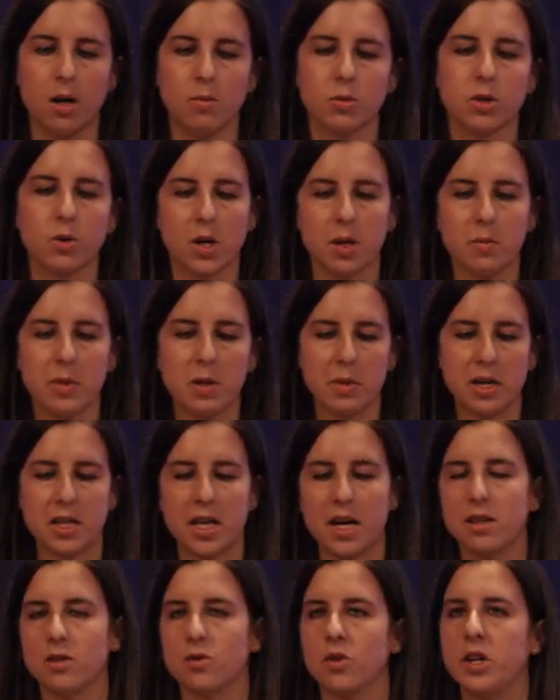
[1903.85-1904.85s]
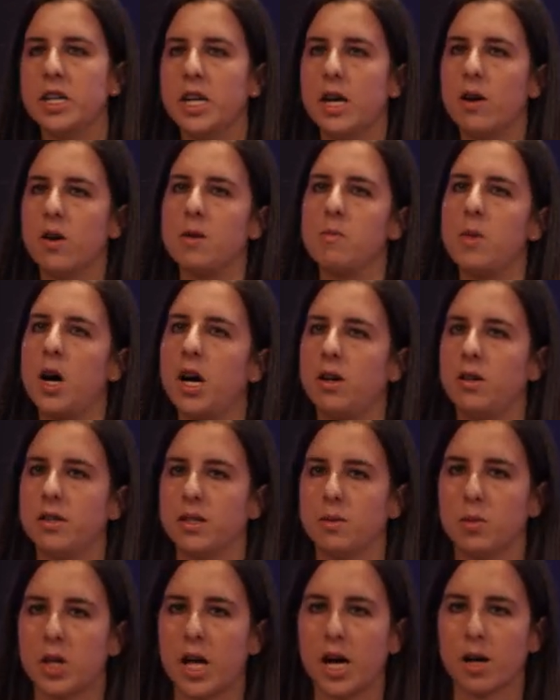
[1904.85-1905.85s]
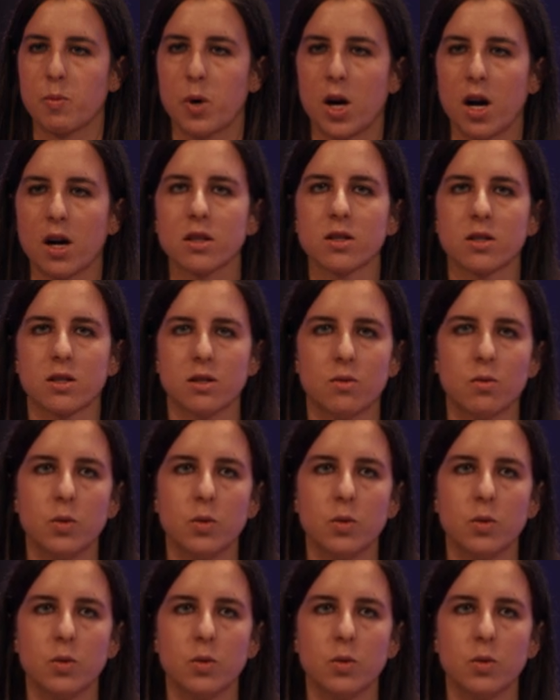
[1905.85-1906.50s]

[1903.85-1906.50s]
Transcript: So what I mean by that is right now our model is a black box.